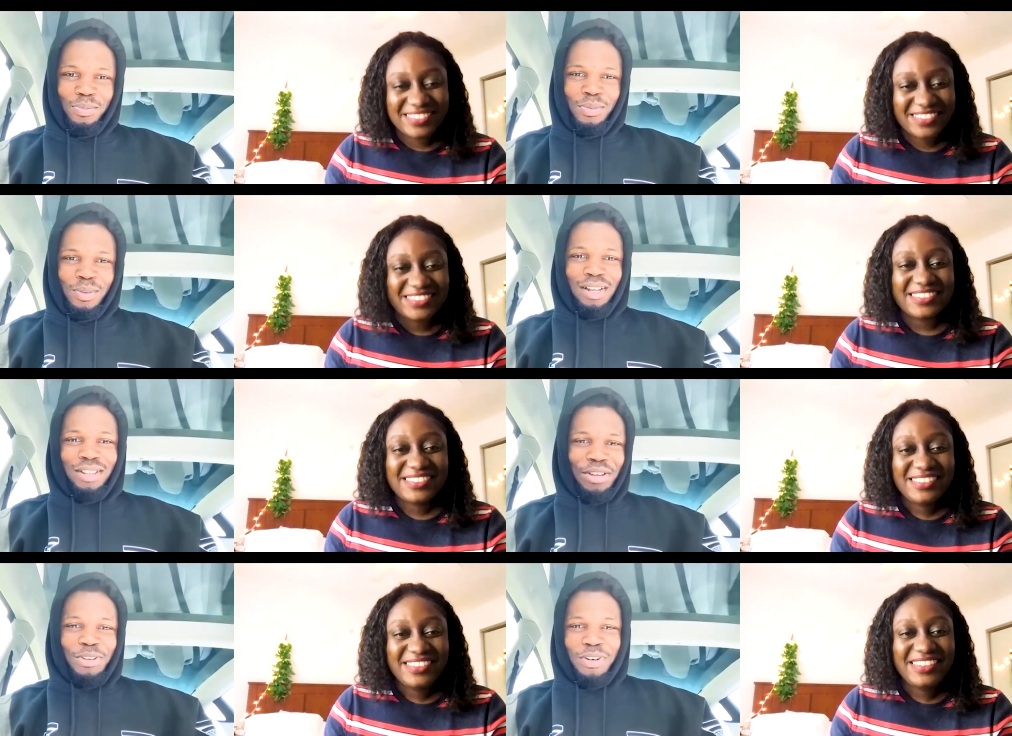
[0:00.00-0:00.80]
Speaker 1: Thank you
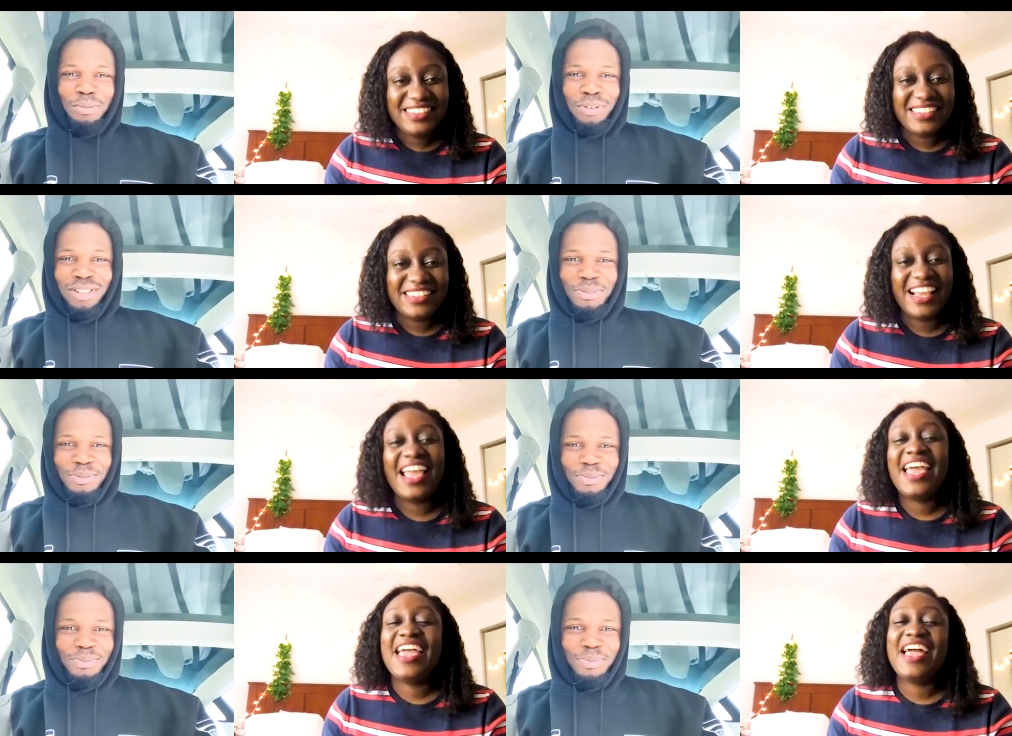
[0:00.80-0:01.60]
very much.
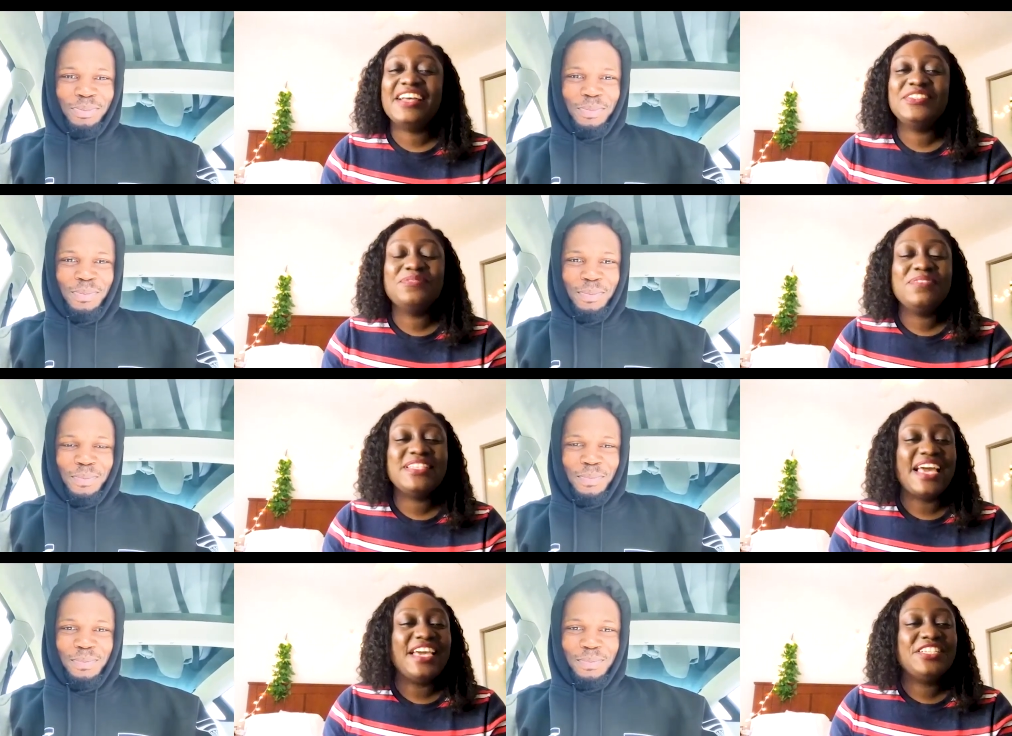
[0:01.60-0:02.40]
Speaker 2: Yeah, so please
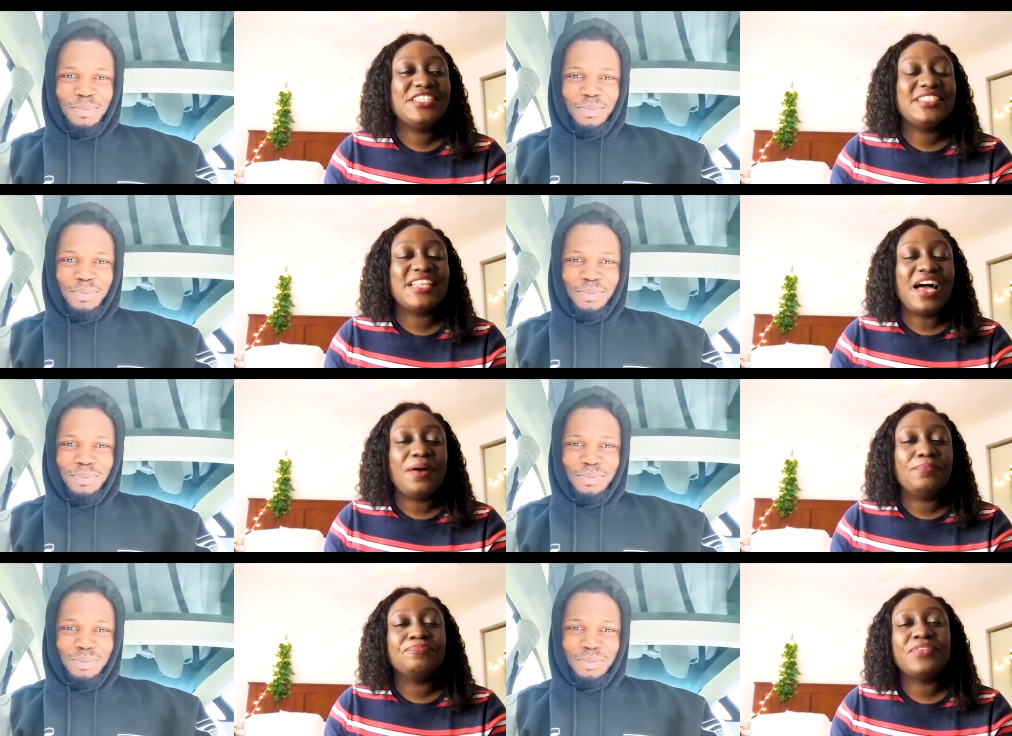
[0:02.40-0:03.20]
can you just
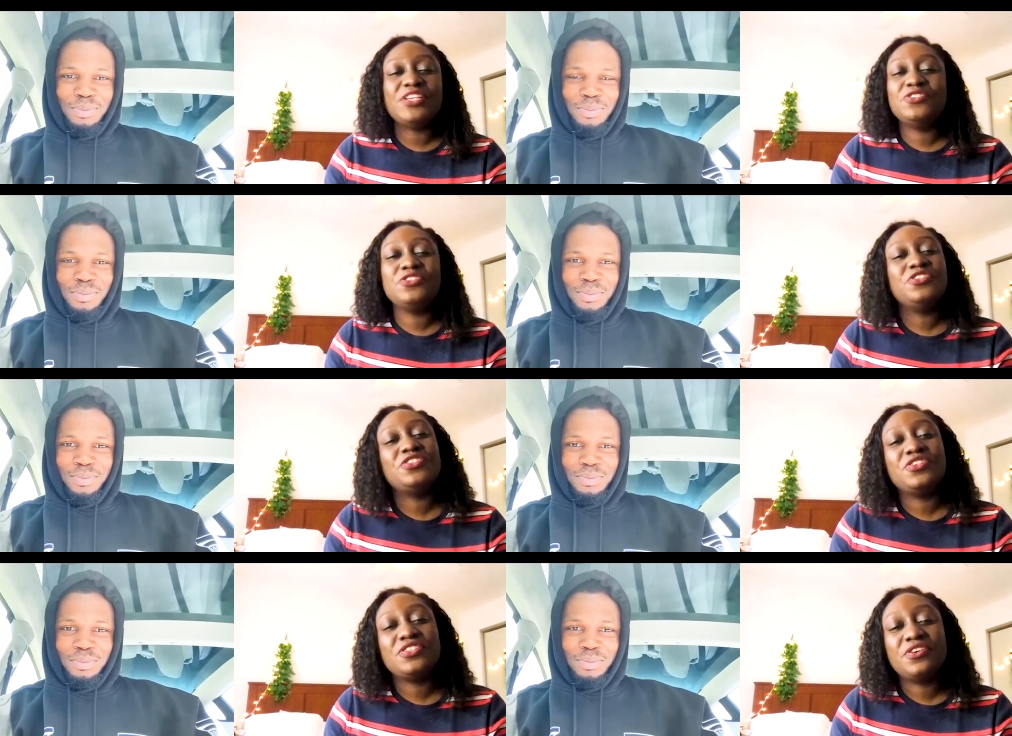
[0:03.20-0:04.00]
um, introduce
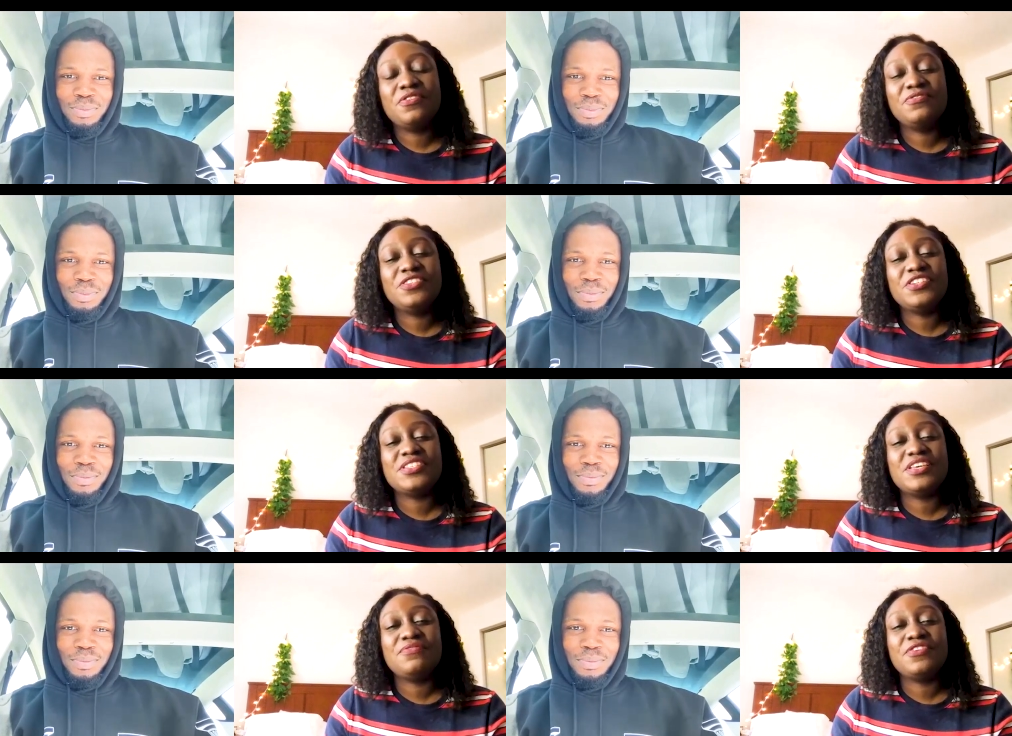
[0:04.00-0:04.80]
yourself?
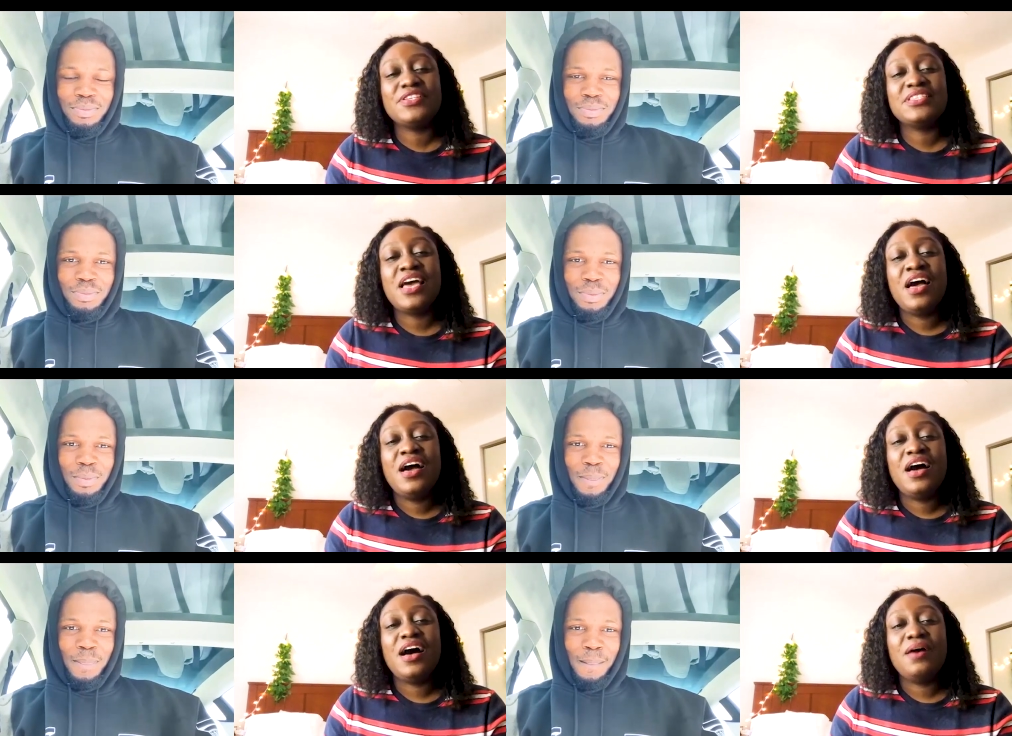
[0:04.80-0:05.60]
Just give us
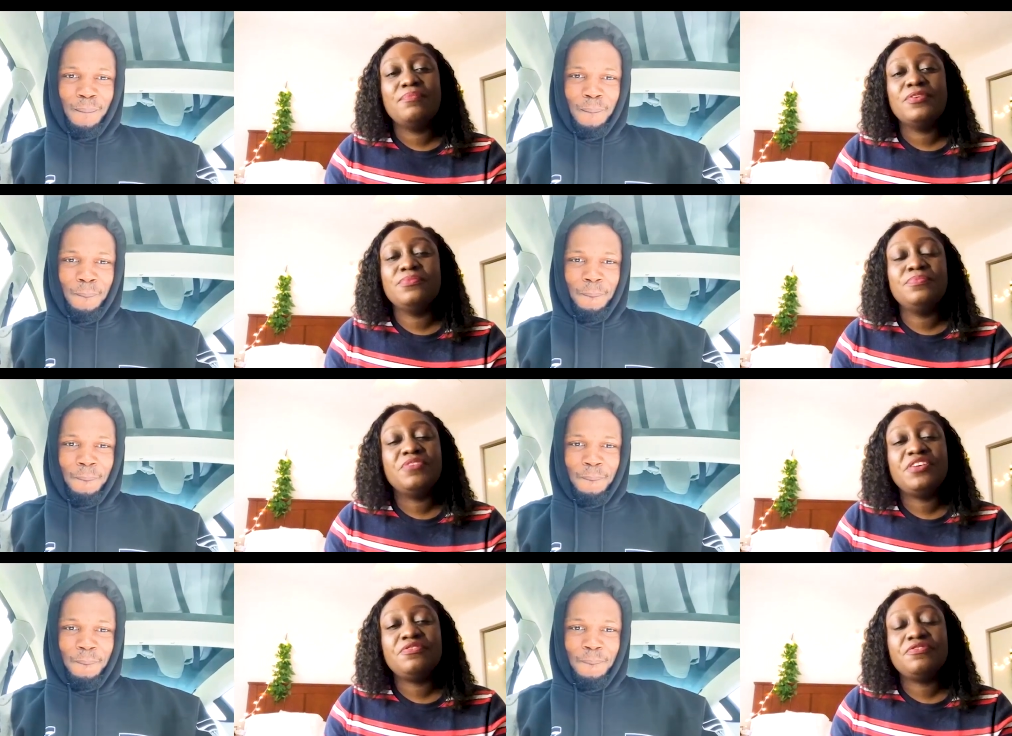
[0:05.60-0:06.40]
um, a
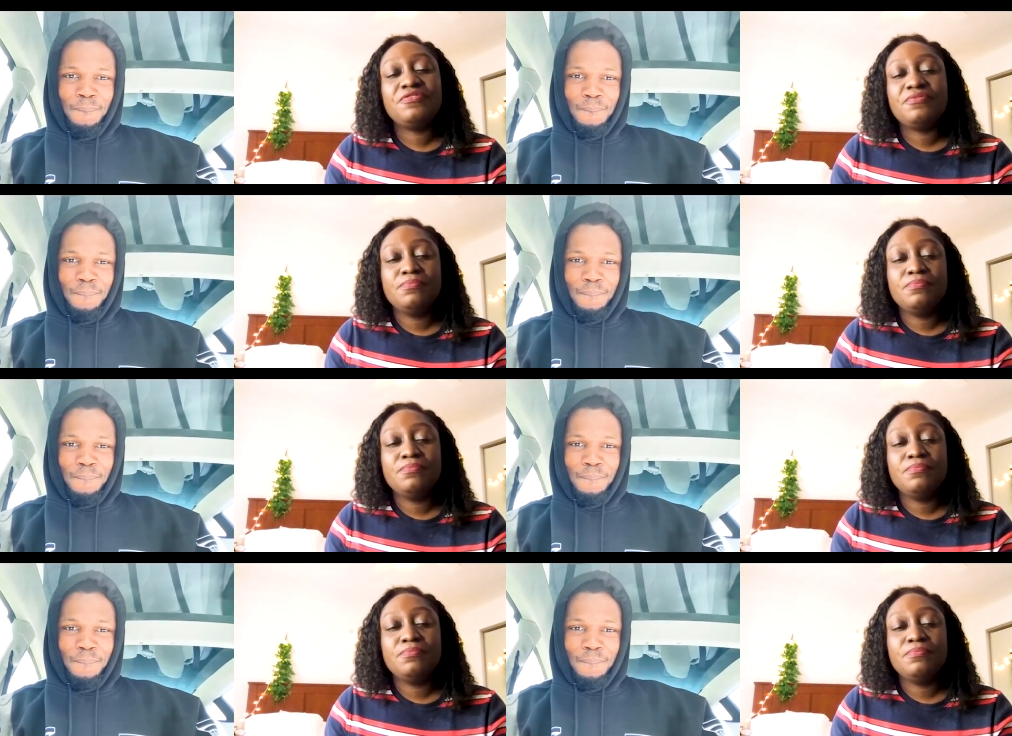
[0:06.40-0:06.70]
brief